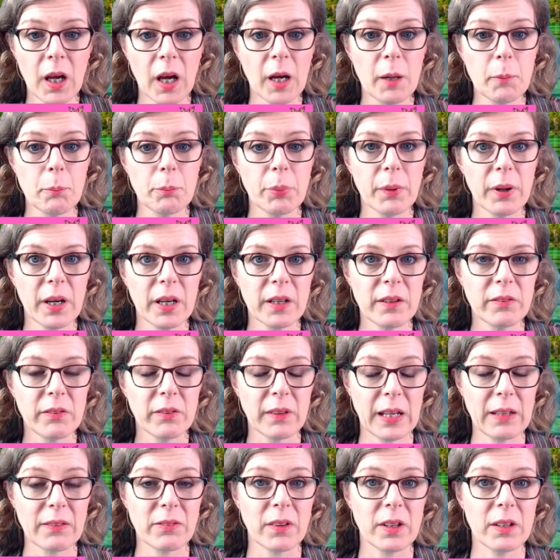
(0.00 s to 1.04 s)
But
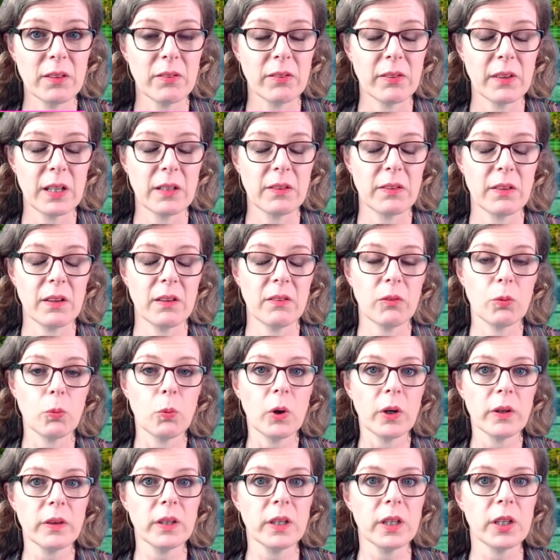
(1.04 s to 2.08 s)
as I said, there's
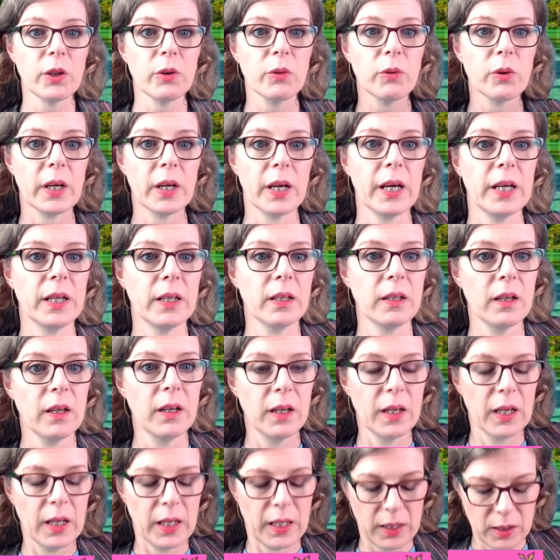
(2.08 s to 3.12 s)
one that you can
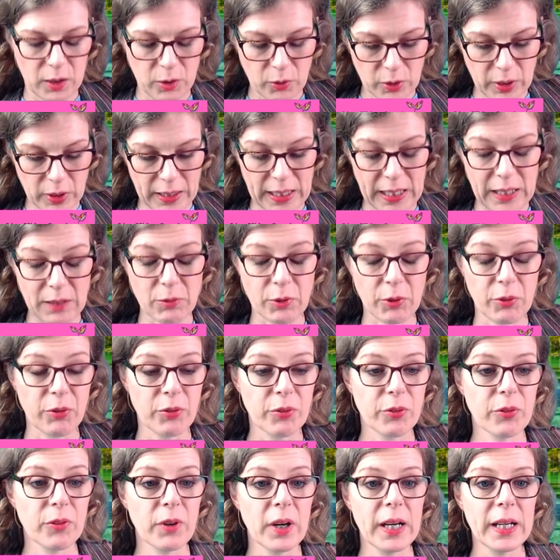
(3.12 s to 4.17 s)
have a
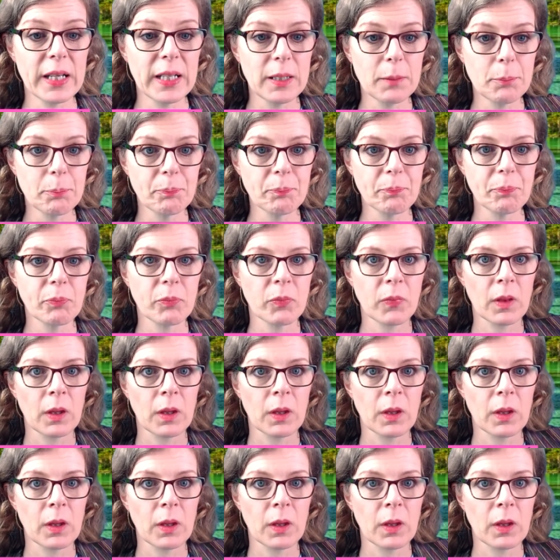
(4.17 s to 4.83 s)
frame.